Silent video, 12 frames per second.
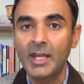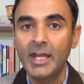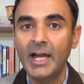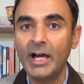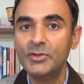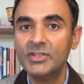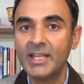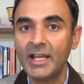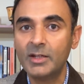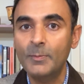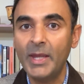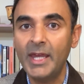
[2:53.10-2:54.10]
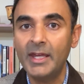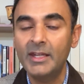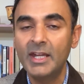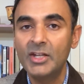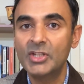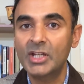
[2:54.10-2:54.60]
How does that compare
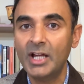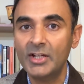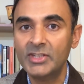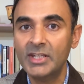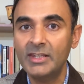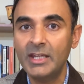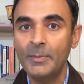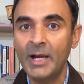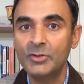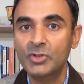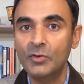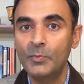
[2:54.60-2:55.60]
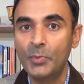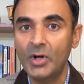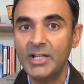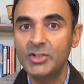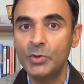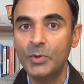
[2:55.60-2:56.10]
to cutting the amount of
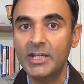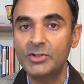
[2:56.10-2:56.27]
bread you eat